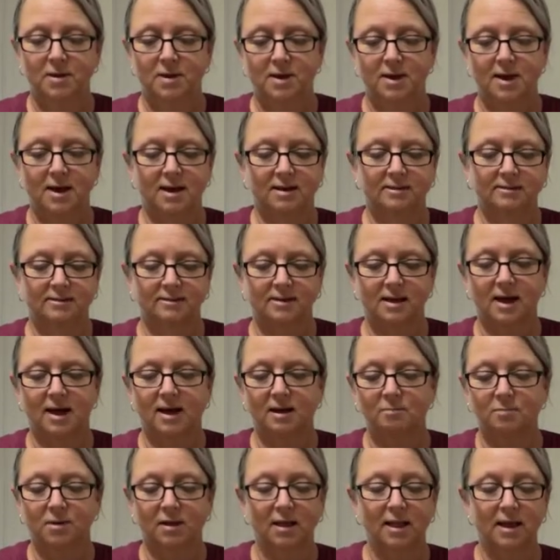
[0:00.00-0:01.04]
Be a nice
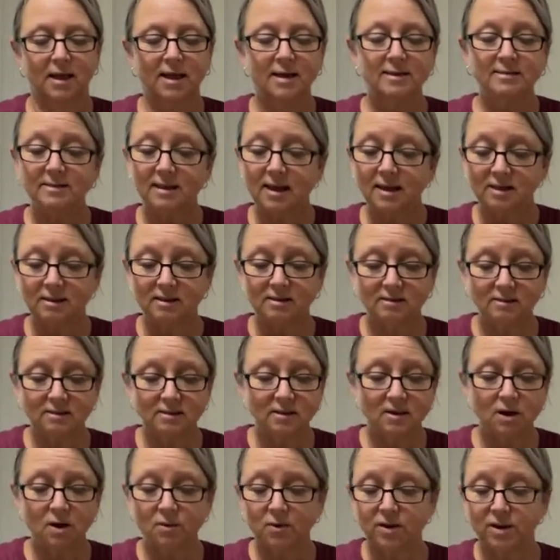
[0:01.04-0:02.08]
side. But like I say, this
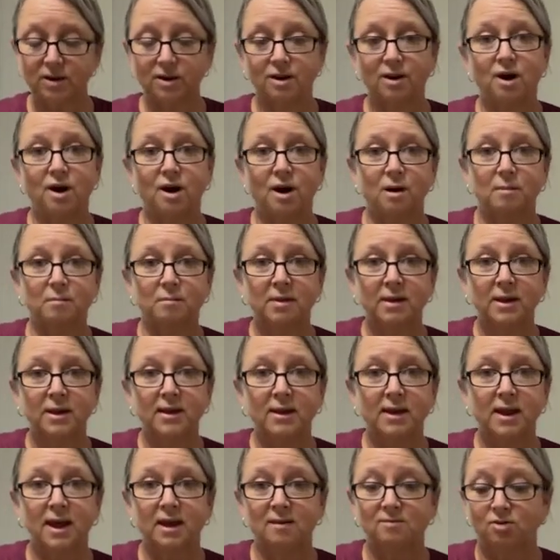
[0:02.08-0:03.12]
can go in an
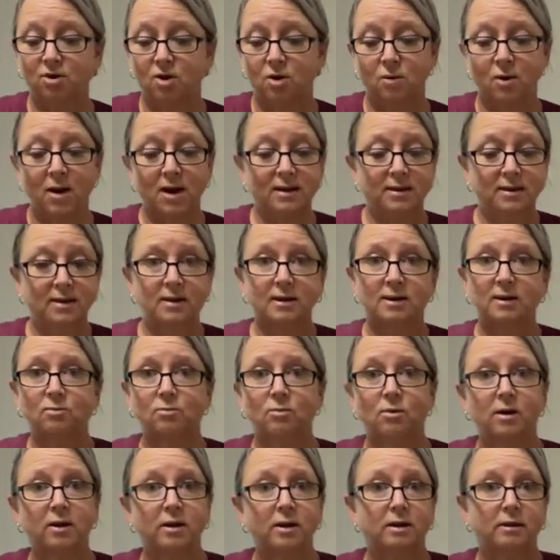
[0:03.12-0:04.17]
omelet. I have no idea
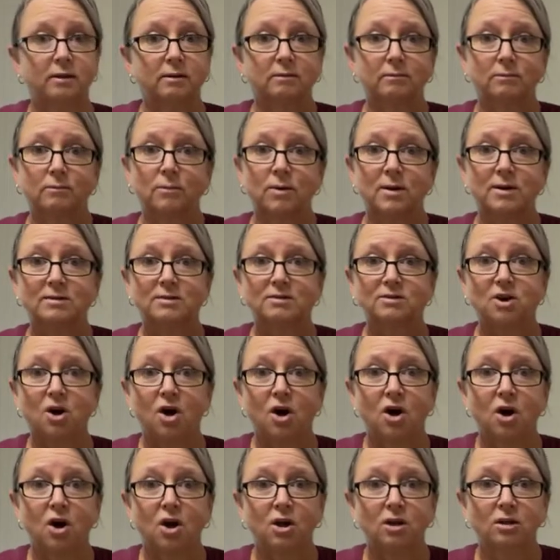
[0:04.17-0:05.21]
what it's
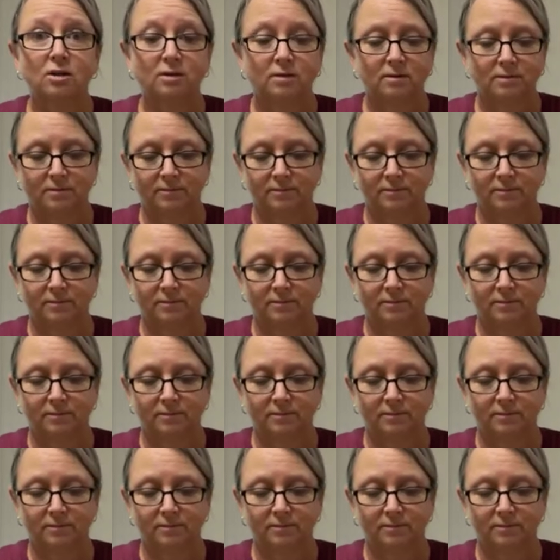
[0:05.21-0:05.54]
called.